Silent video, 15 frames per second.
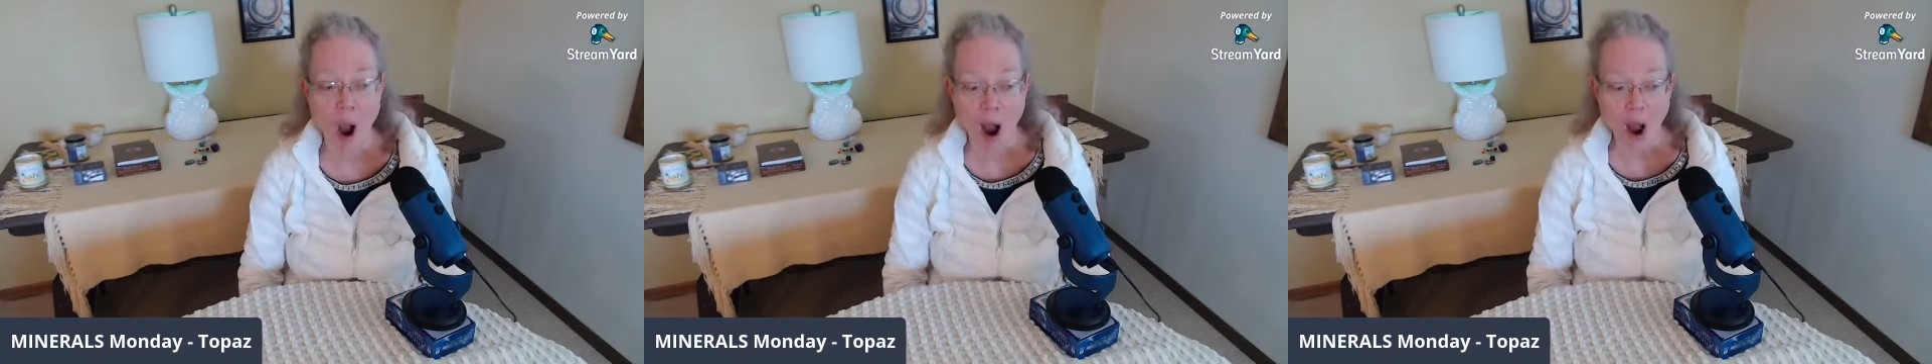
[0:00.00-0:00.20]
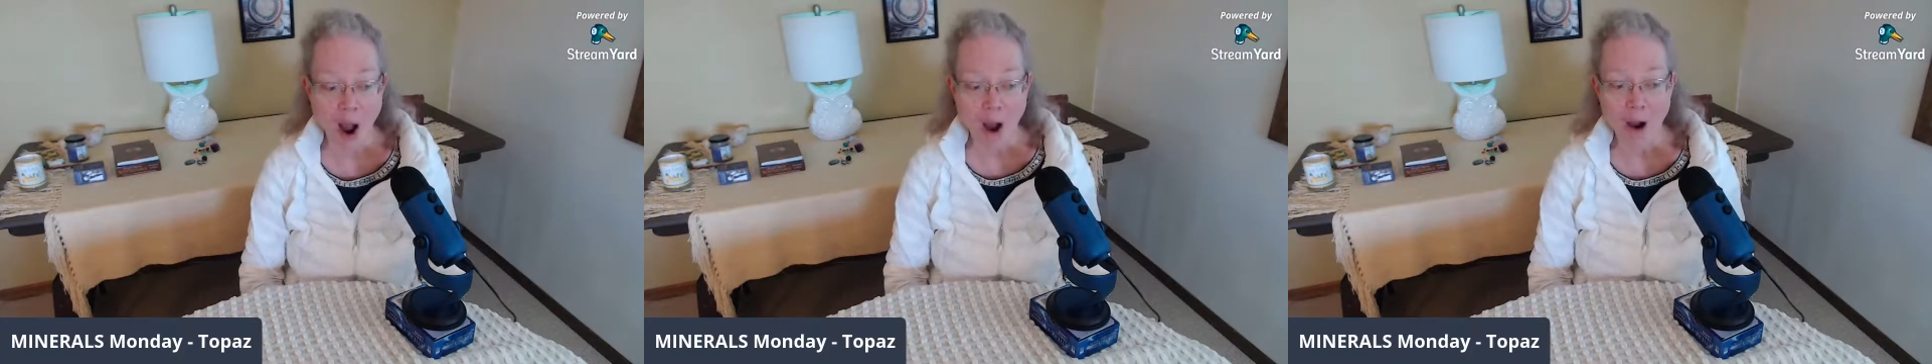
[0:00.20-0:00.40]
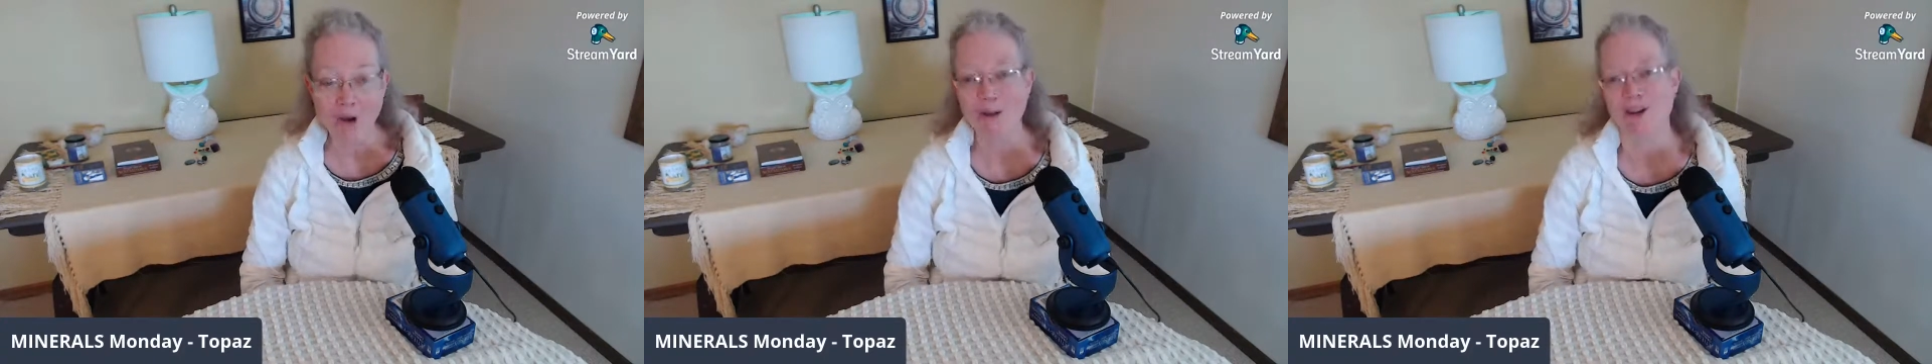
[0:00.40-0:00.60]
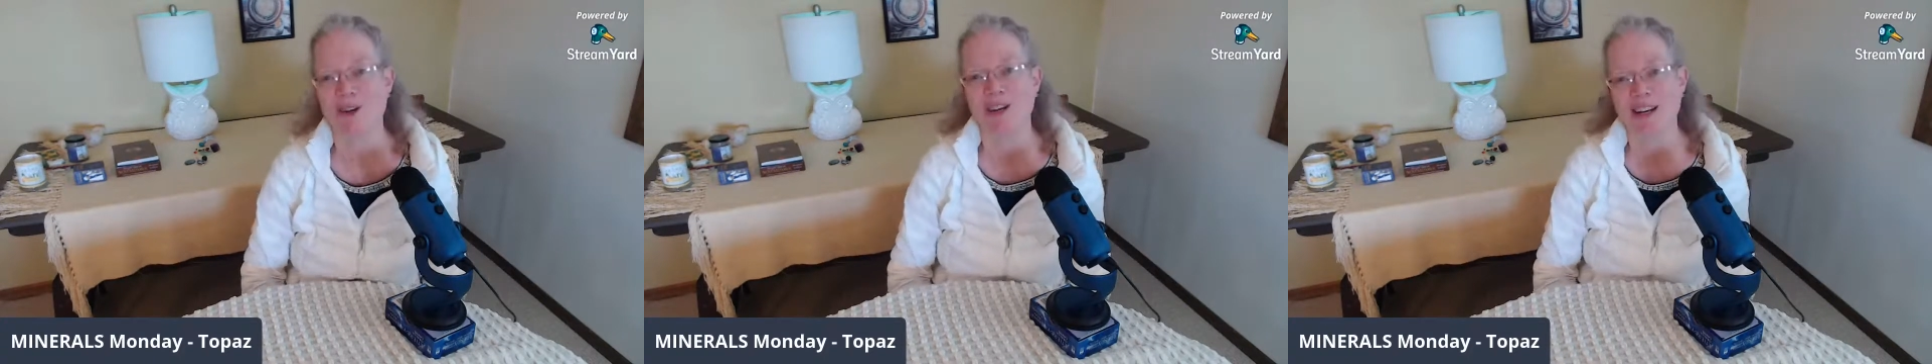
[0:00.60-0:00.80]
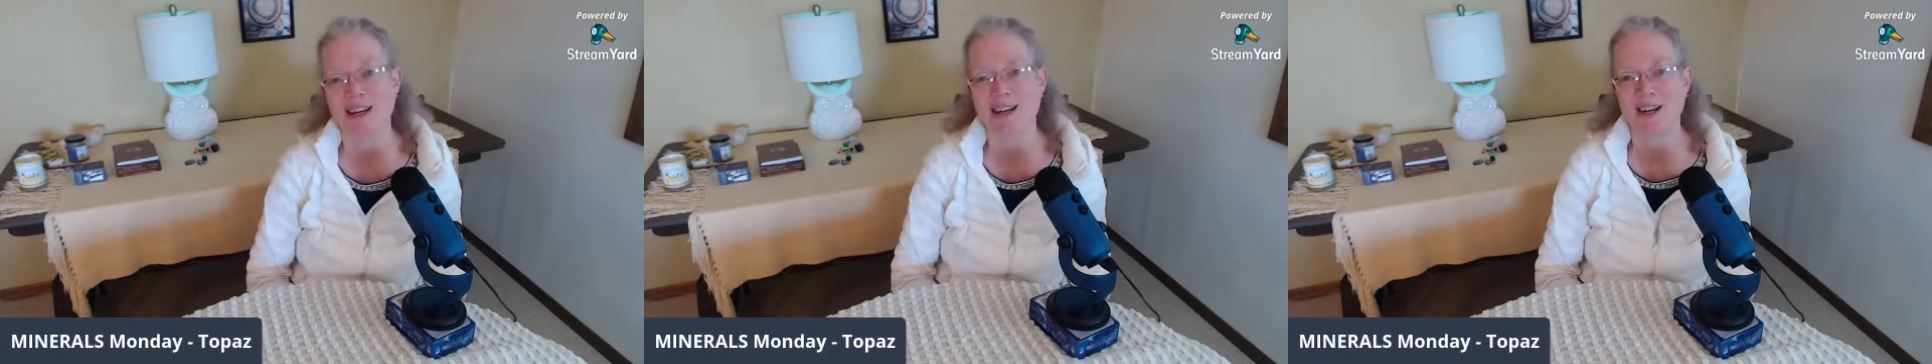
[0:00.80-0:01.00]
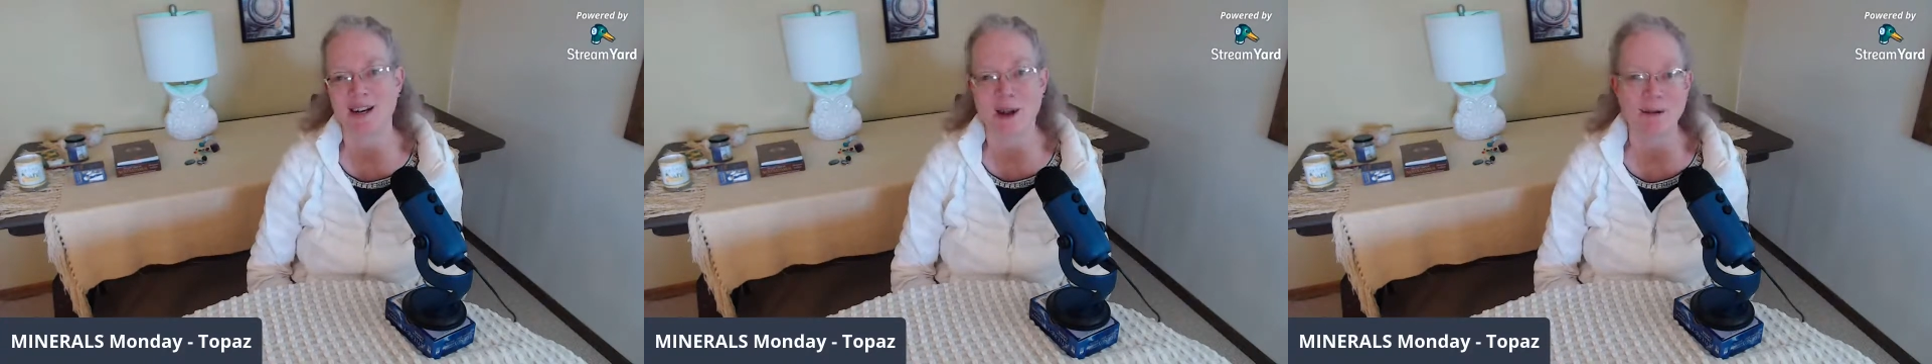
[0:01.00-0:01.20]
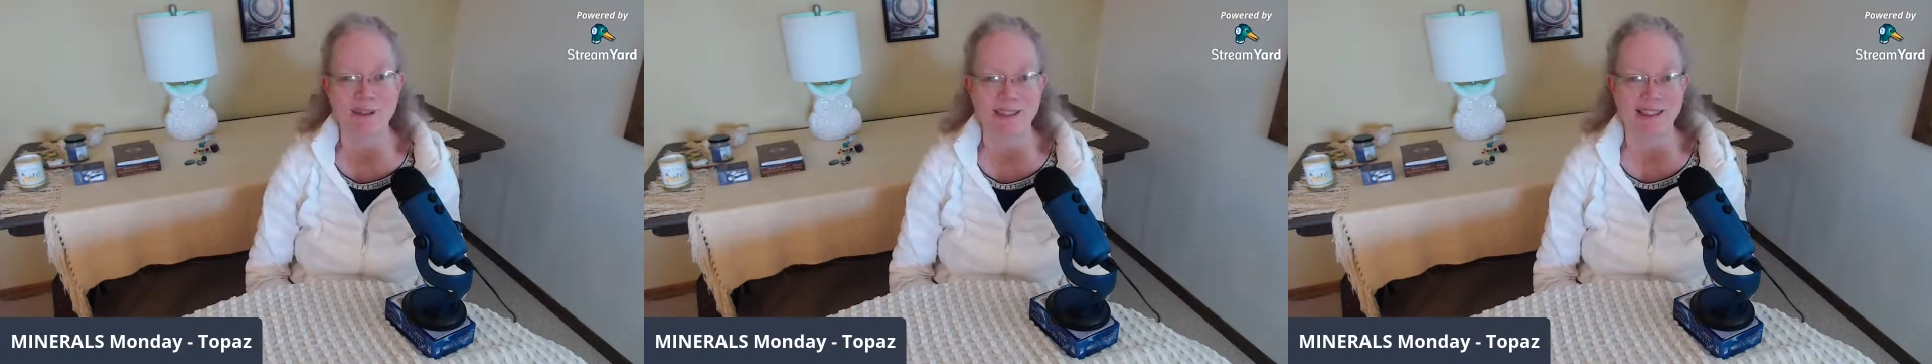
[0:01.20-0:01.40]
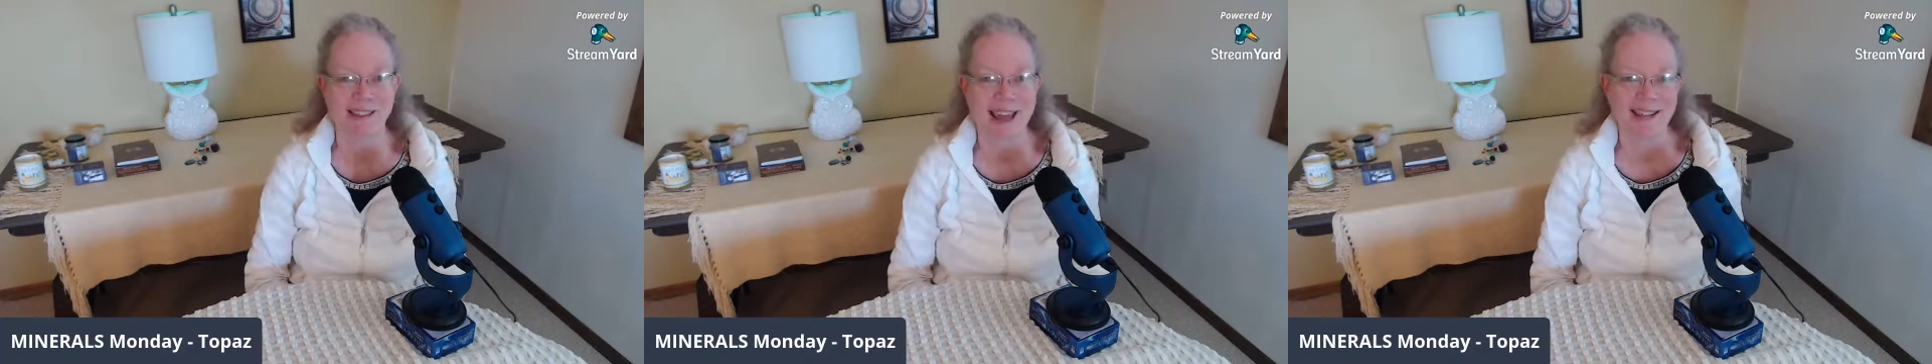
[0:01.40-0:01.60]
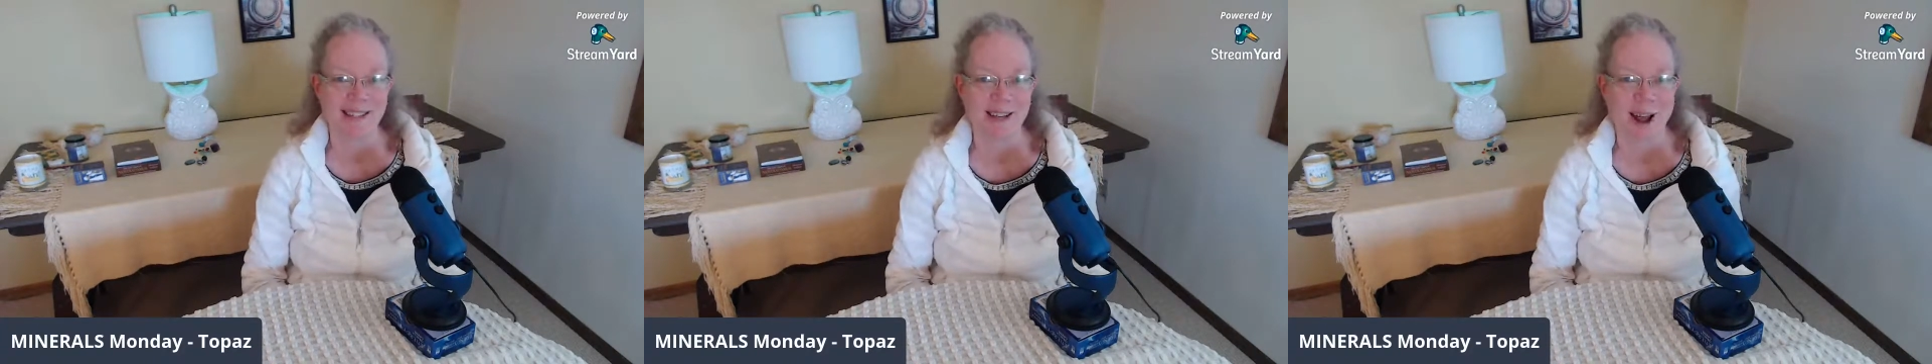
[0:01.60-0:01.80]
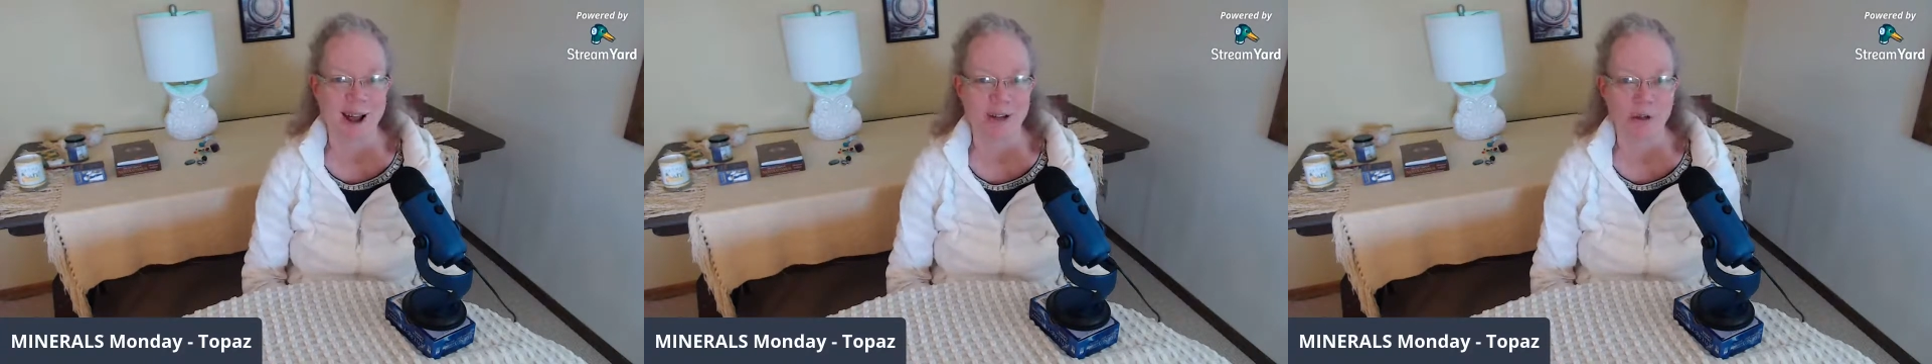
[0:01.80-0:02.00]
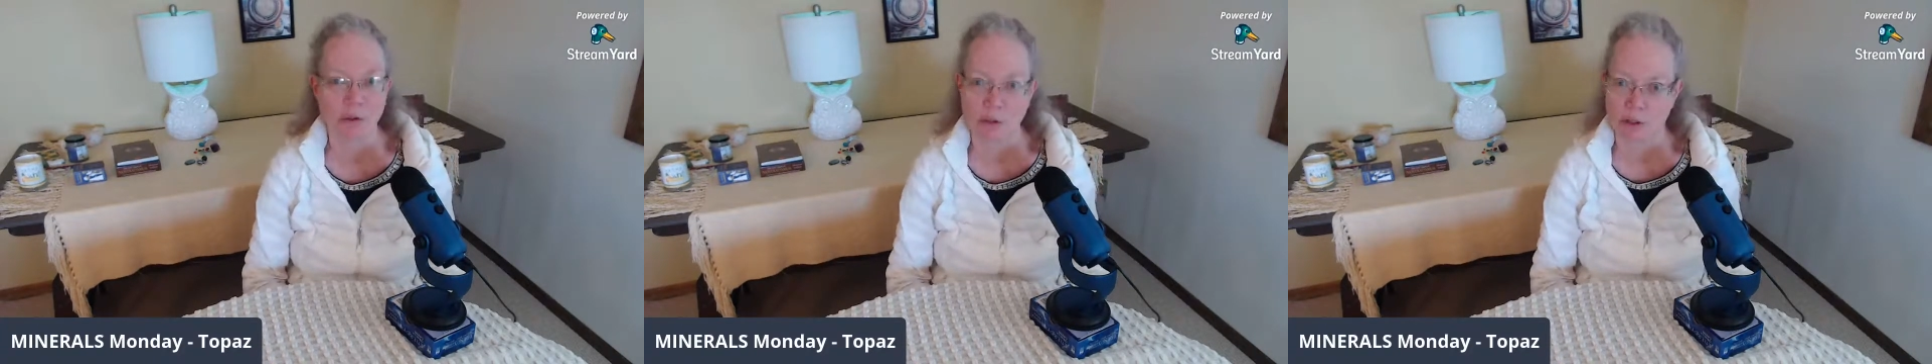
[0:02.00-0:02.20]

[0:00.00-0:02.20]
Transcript: oh, you didn't know that that's not true?